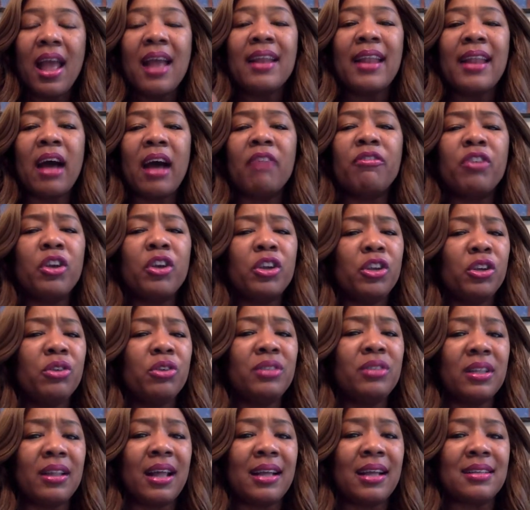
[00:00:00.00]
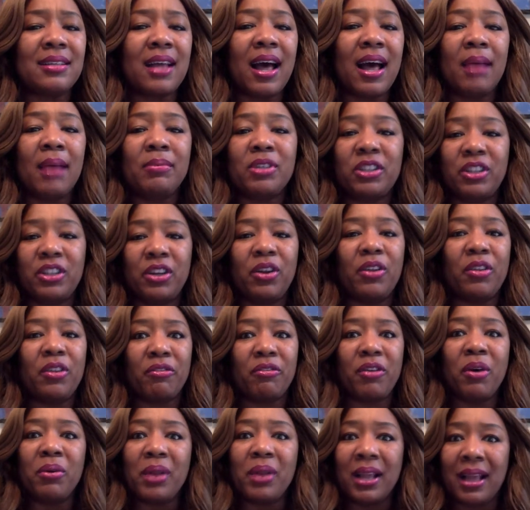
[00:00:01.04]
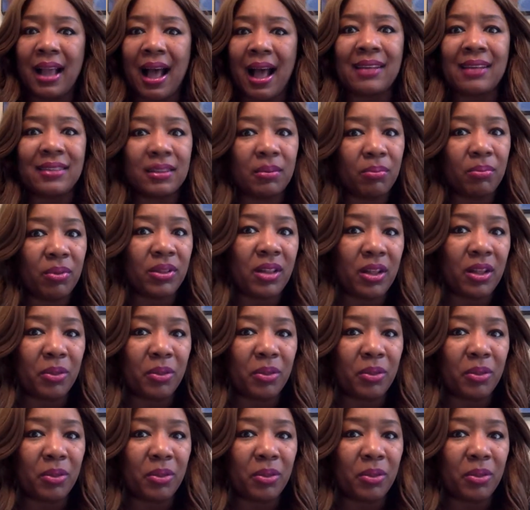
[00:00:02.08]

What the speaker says: Now, if you're using that time to sit on the phone and gossip with